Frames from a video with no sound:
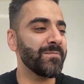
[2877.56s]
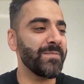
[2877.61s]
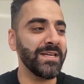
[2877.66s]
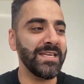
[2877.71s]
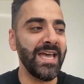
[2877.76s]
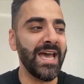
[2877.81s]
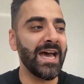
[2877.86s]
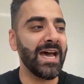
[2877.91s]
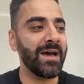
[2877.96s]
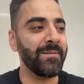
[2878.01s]

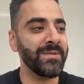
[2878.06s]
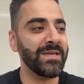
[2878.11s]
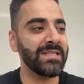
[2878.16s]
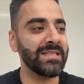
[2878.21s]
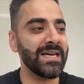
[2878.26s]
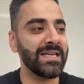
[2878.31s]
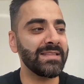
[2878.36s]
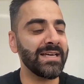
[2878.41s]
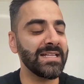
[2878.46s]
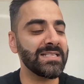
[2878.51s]
But yeah, I
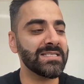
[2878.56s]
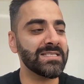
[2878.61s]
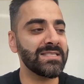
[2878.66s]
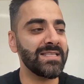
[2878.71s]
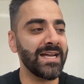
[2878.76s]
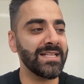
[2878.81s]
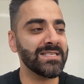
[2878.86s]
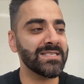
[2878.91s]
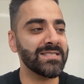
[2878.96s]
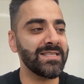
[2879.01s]
mean
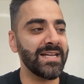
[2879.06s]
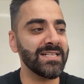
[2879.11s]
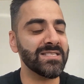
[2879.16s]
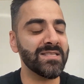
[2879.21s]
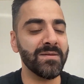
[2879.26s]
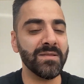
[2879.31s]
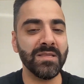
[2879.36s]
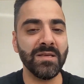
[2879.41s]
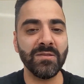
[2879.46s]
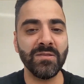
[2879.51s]
that's
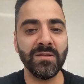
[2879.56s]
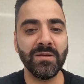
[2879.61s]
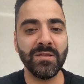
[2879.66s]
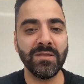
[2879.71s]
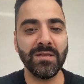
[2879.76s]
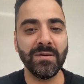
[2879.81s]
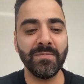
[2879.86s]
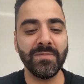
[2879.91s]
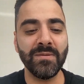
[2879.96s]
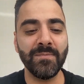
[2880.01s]

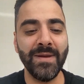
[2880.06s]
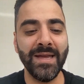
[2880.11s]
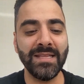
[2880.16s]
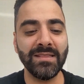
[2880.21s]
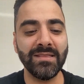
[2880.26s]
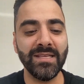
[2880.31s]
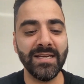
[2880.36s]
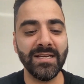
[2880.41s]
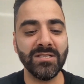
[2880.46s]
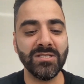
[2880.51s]
the
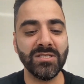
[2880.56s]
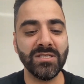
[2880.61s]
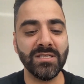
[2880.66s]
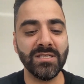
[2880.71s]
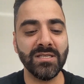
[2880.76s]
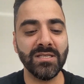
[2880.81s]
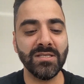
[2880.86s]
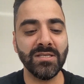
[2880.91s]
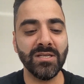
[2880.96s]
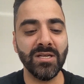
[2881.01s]
main thing
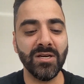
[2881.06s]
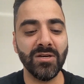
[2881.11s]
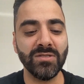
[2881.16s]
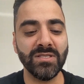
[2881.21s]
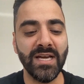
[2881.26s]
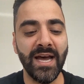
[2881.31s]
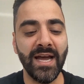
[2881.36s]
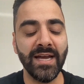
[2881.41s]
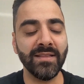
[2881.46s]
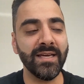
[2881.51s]

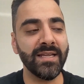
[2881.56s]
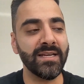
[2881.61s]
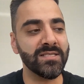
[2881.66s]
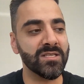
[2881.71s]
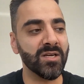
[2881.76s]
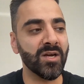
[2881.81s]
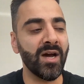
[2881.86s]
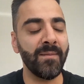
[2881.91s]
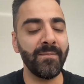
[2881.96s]
to highlight is the